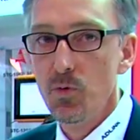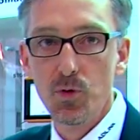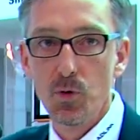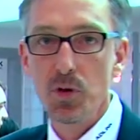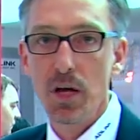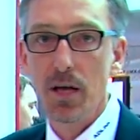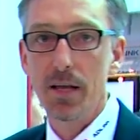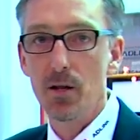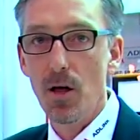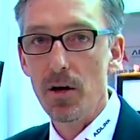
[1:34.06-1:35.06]
through the
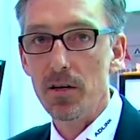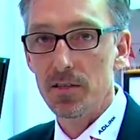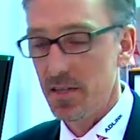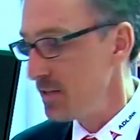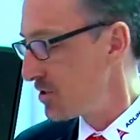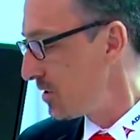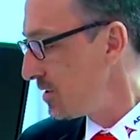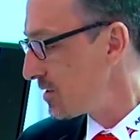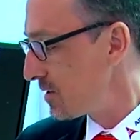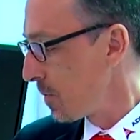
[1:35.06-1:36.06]
analog
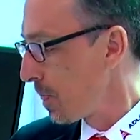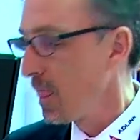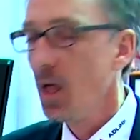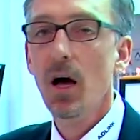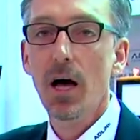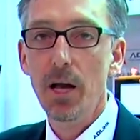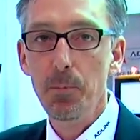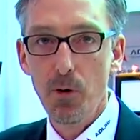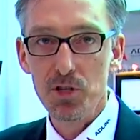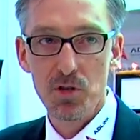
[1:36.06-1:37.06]
sensors
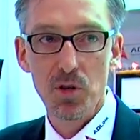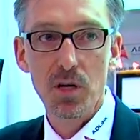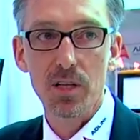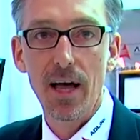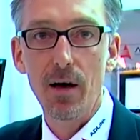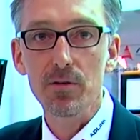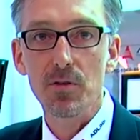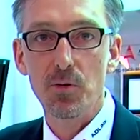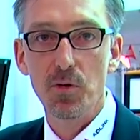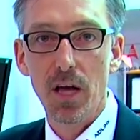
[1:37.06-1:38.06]
and pushed to the cloud
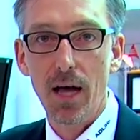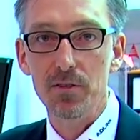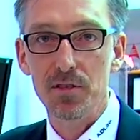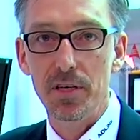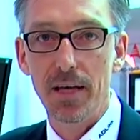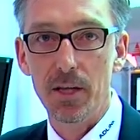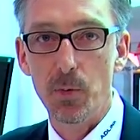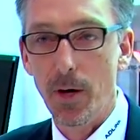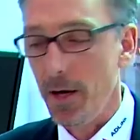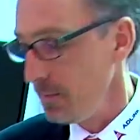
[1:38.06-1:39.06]
through the IoT
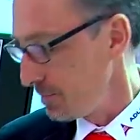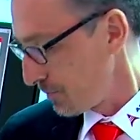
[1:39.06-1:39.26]
gateway.